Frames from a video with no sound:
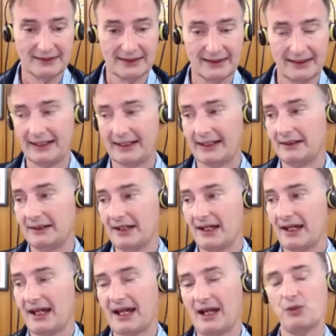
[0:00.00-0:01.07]
And
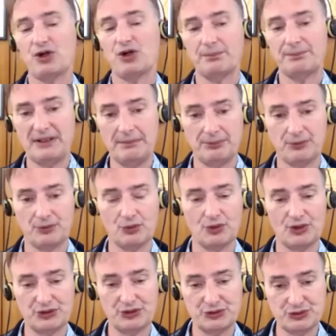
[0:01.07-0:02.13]
how are people
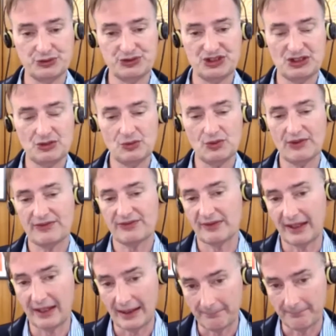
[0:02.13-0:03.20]
going to deal with
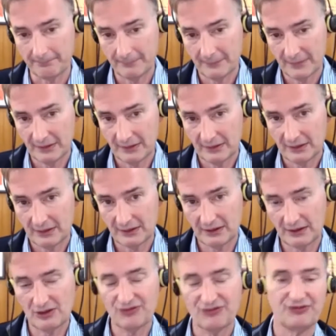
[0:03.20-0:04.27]
them
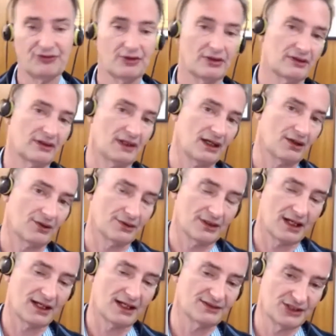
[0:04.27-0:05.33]
if they are
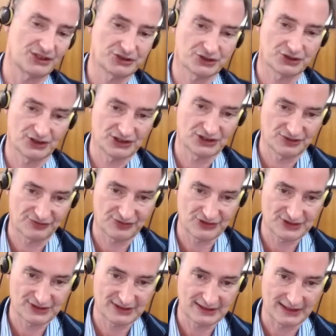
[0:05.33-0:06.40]
not digitally
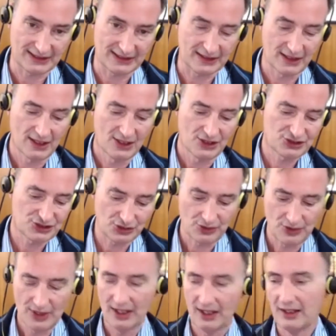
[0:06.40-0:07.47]
sophisticated? So
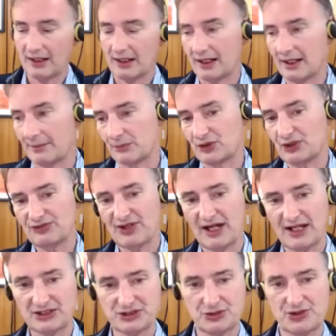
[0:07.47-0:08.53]
you've
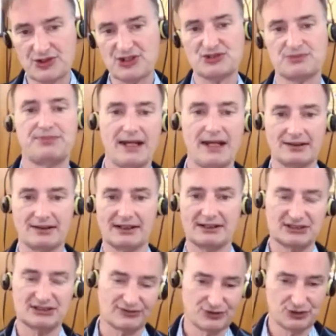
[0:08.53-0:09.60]
got sort of this
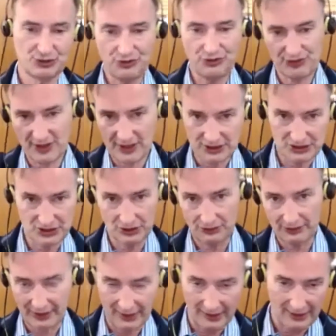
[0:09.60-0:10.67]
balance of two things
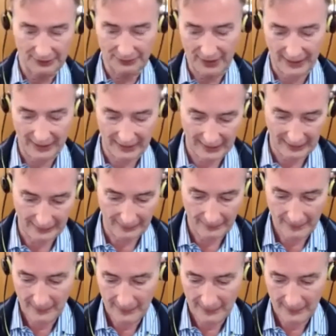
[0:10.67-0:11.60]
going on right now.